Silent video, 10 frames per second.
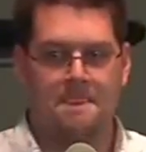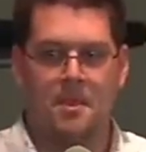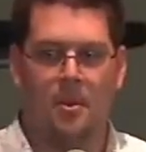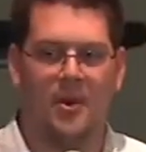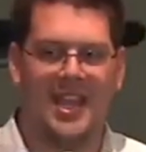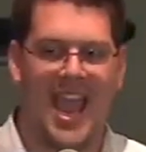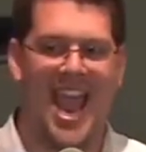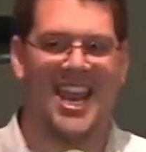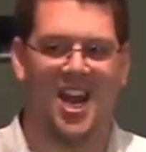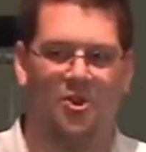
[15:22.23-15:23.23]
But we
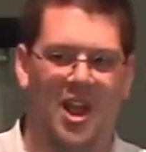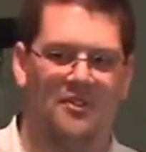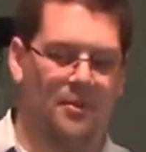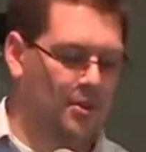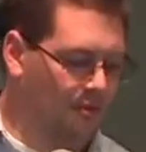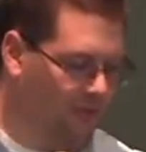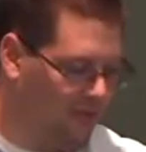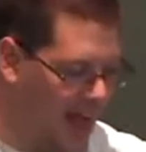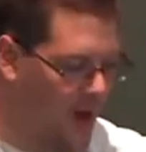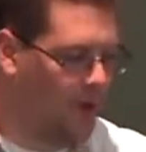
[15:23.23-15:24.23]
can't get away from the
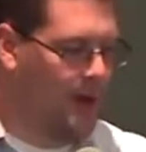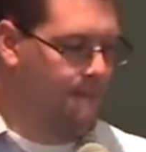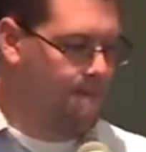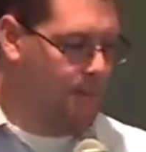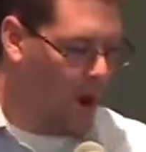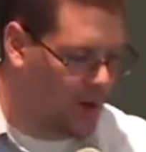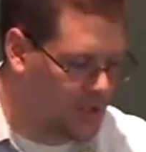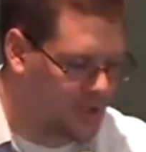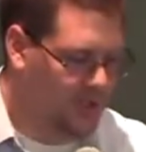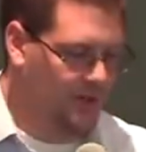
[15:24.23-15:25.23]
very
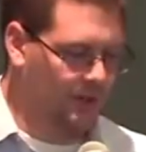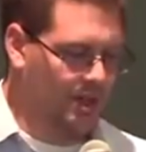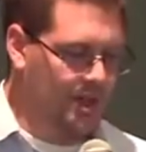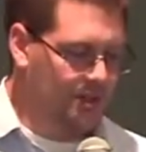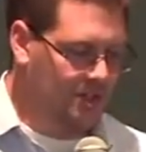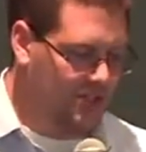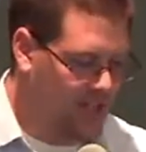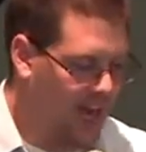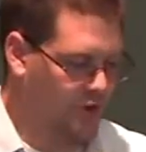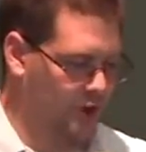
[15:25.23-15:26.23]
personal
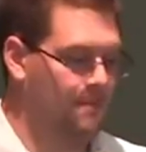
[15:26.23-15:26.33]
discussion